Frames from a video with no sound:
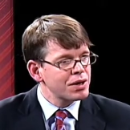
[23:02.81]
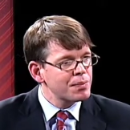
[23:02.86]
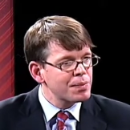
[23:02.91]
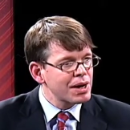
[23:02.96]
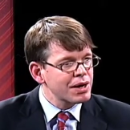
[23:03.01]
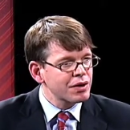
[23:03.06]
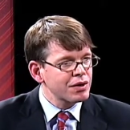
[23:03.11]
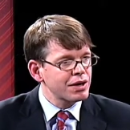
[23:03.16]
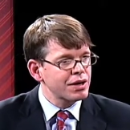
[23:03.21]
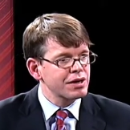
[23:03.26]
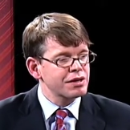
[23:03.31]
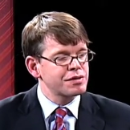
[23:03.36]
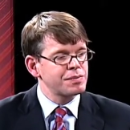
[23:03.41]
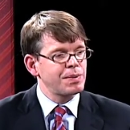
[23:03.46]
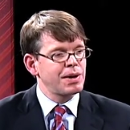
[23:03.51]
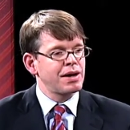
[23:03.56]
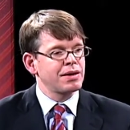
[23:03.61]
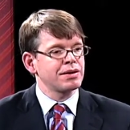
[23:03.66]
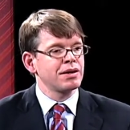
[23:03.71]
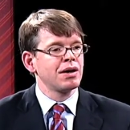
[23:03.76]
am I going to
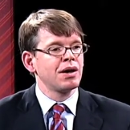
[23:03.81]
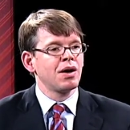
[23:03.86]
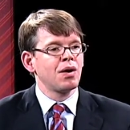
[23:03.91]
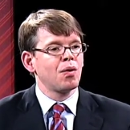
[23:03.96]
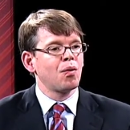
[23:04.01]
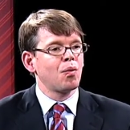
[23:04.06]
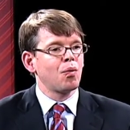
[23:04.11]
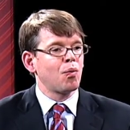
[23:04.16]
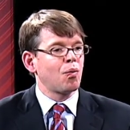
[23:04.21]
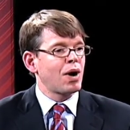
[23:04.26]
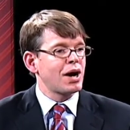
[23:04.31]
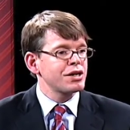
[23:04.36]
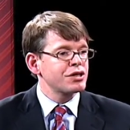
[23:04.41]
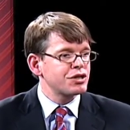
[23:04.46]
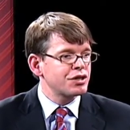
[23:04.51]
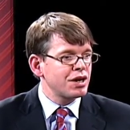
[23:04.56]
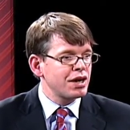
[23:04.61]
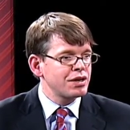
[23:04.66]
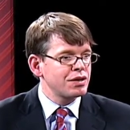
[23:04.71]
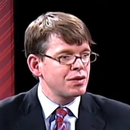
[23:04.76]
expect, why
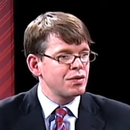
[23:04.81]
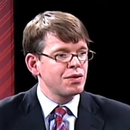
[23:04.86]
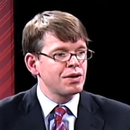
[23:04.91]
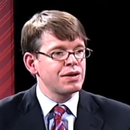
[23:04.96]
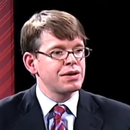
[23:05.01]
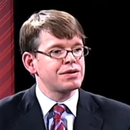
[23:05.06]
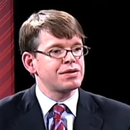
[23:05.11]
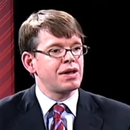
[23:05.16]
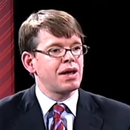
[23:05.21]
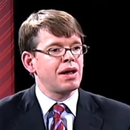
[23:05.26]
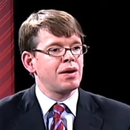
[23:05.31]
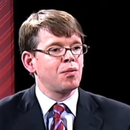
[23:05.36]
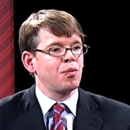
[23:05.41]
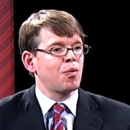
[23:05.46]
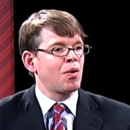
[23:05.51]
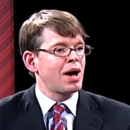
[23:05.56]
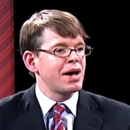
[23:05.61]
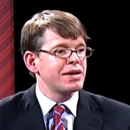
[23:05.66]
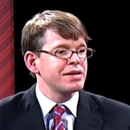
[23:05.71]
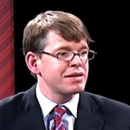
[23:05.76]
should I do this, and
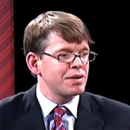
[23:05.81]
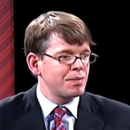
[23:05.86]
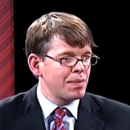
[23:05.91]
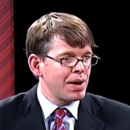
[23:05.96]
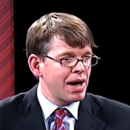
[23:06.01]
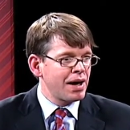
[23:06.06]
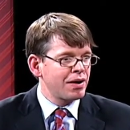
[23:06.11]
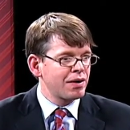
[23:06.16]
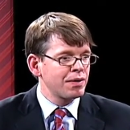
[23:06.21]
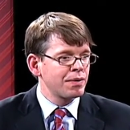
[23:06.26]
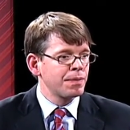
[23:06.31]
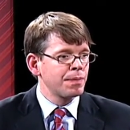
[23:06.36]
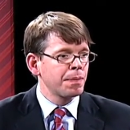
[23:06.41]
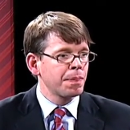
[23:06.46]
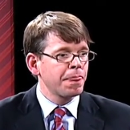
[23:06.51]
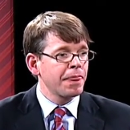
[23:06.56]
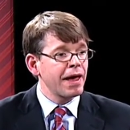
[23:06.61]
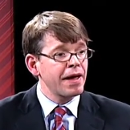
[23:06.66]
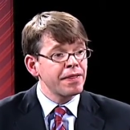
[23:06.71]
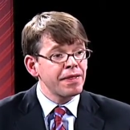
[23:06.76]
why does it matter?
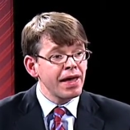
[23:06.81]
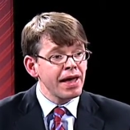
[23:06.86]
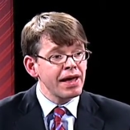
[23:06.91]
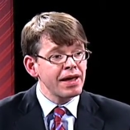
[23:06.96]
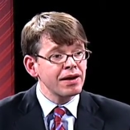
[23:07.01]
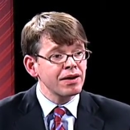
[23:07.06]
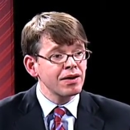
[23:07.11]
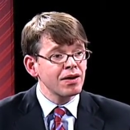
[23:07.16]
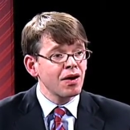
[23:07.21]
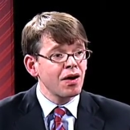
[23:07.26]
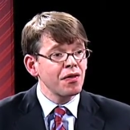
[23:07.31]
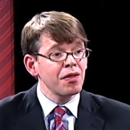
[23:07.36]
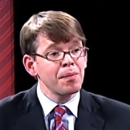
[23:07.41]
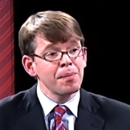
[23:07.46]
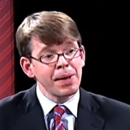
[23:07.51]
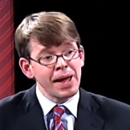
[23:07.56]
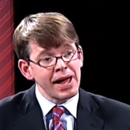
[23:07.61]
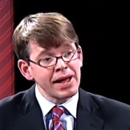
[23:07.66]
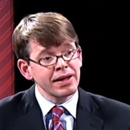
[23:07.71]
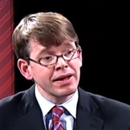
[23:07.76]
And then, on the
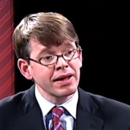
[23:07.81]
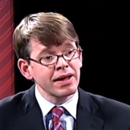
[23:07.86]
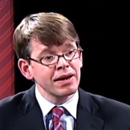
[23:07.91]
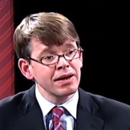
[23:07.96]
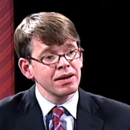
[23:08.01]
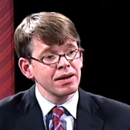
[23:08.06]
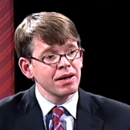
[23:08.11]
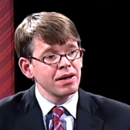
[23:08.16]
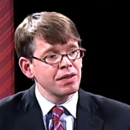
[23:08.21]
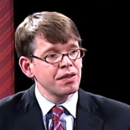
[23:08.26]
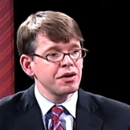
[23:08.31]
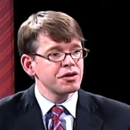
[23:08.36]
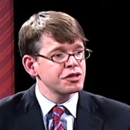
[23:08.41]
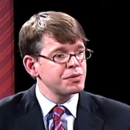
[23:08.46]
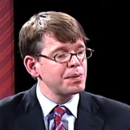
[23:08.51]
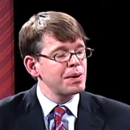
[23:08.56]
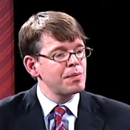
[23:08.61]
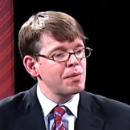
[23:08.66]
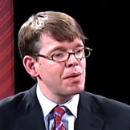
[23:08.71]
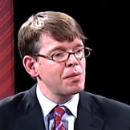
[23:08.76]
back end, there should
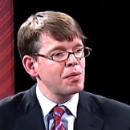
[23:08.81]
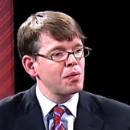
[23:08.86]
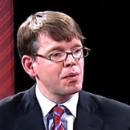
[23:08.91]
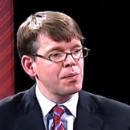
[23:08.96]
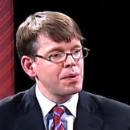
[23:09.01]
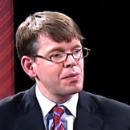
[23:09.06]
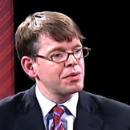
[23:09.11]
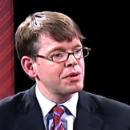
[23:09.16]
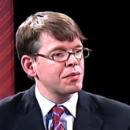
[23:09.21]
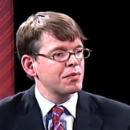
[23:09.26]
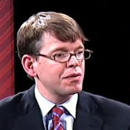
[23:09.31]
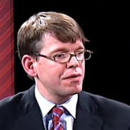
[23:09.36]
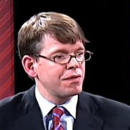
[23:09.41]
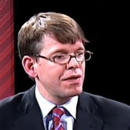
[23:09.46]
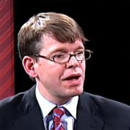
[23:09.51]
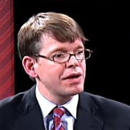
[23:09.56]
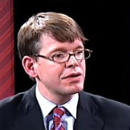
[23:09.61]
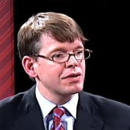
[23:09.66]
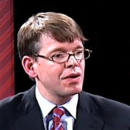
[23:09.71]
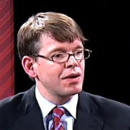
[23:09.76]
be a moment where people can
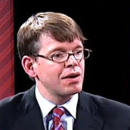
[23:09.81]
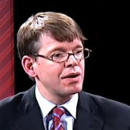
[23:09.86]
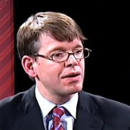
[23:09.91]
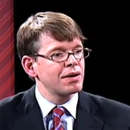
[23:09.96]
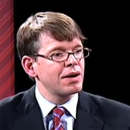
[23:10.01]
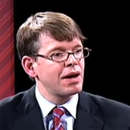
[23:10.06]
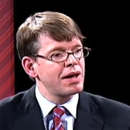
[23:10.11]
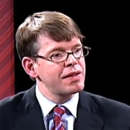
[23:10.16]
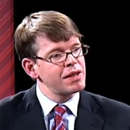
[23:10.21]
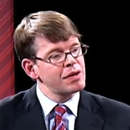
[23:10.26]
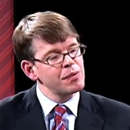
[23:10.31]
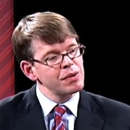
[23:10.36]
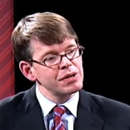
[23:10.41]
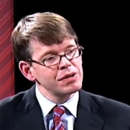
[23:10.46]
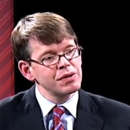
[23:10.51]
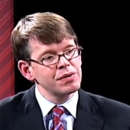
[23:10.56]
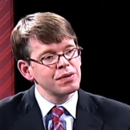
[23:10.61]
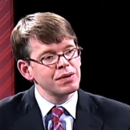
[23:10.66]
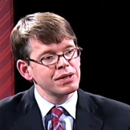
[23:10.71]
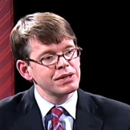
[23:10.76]
reflect on it. I think we
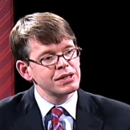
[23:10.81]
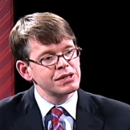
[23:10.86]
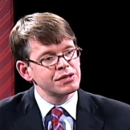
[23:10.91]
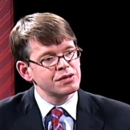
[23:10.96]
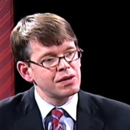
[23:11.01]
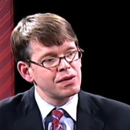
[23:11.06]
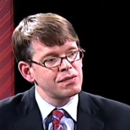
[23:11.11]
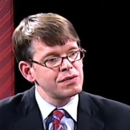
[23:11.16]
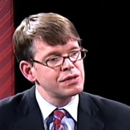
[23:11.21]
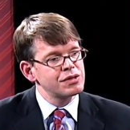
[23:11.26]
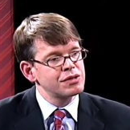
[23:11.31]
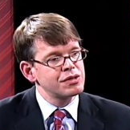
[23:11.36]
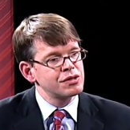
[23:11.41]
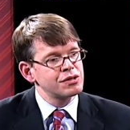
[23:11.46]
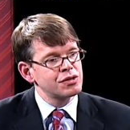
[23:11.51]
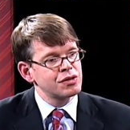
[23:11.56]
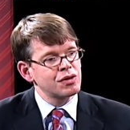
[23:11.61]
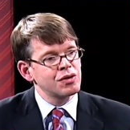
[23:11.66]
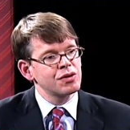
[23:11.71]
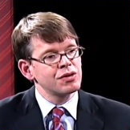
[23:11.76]
do a disservice to
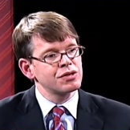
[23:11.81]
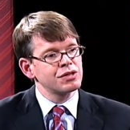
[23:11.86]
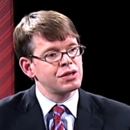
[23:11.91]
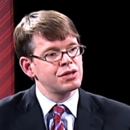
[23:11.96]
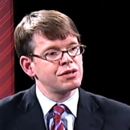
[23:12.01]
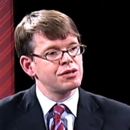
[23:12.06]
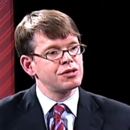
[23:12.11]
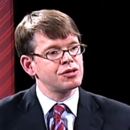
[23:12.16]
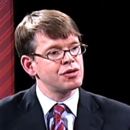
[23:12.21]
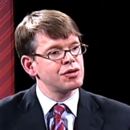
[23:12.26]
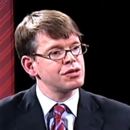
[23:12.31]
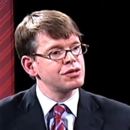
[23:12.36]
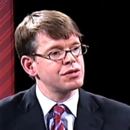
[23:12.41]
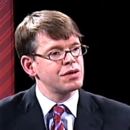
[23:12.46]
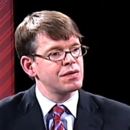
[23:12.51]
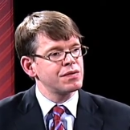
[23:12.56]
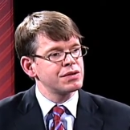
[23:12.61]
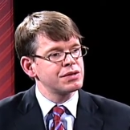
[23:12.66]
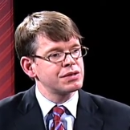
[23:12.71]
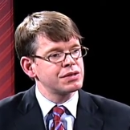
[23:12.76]
jurors and to jury
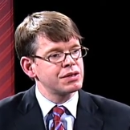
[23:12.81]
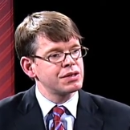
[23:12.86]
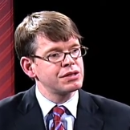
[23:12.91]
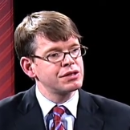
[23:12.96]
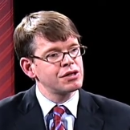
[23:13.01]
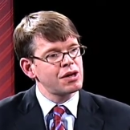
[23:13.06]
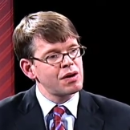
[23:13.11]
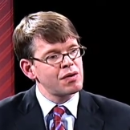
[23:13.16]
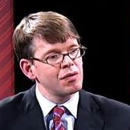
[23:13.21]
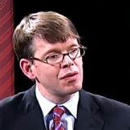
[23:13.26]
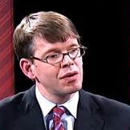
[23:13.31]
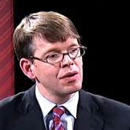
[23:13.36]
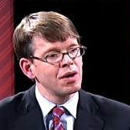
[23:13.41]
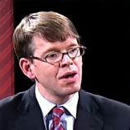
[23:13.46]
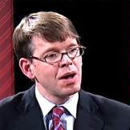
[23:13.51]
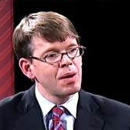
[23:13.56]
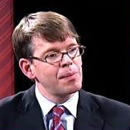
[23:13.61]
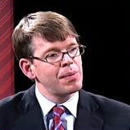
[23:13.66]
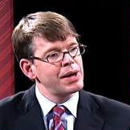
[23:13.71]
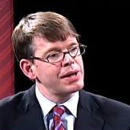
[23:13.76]
service in general
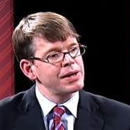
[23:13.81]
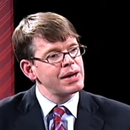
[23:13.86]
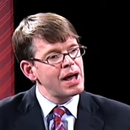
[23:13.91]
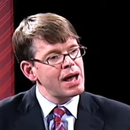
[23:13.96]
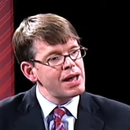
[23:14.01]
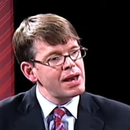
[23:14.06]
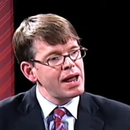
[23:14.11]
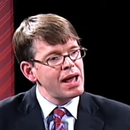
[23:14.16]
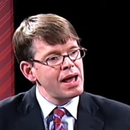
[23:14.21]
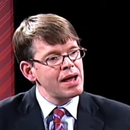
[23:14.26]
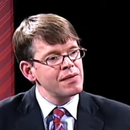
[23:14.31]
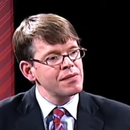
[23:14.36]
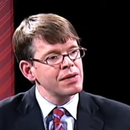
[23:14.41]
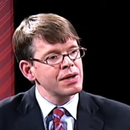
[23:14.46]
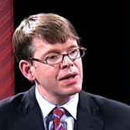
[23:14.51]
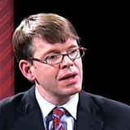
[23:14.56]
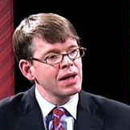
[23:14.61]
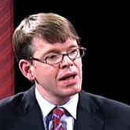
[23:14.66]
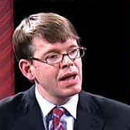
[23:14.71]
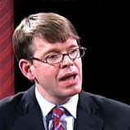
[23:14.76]
by not
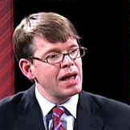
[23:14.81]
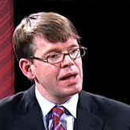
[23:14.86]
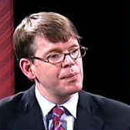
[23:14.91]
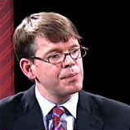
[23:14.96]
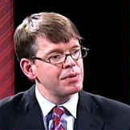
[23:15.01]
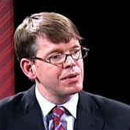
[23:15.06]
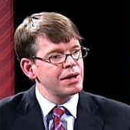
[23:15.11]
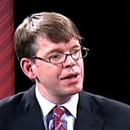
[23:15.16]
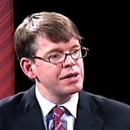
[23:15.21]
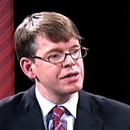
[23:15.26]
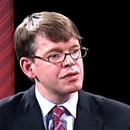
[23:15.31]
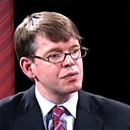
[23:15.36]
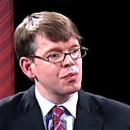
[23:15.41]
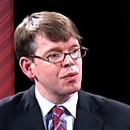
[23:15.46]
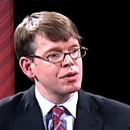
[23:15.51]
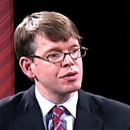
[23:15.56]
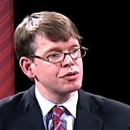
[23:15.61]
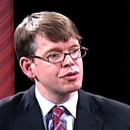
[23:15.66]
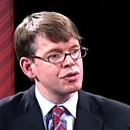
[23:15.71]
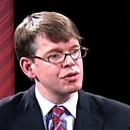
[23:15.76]
having a place
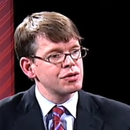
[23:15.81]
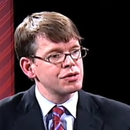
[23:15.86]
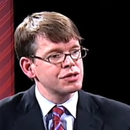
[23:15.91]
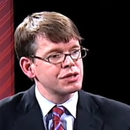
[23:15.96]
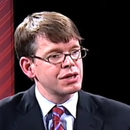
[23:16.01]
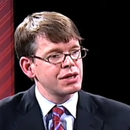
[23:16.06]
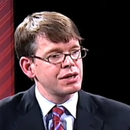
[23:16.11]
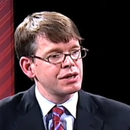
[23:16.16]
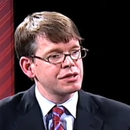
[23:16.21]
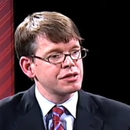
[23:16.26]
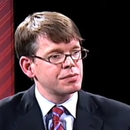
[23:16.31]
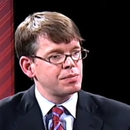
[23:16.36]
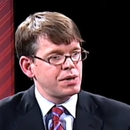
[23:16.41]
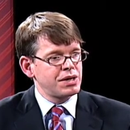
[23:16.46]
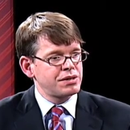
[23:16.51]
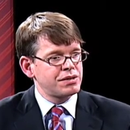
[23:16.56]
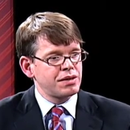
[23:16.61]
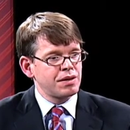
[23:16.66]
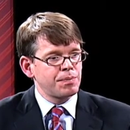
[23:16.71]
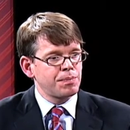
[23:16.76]
where jurors can
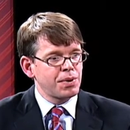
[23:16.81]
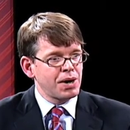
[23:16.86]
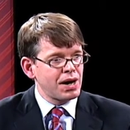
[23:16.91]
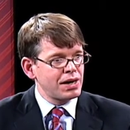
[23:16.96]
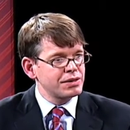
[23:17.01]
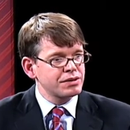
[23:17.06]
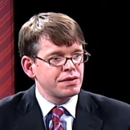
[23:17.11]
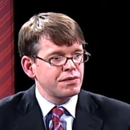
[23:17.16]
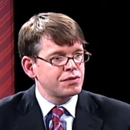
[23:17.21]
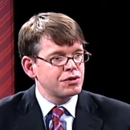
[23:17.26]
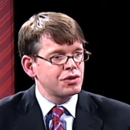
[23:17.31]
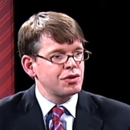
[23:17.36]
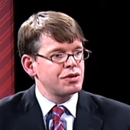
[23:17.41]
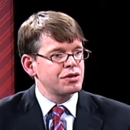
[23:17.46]
express their positive jury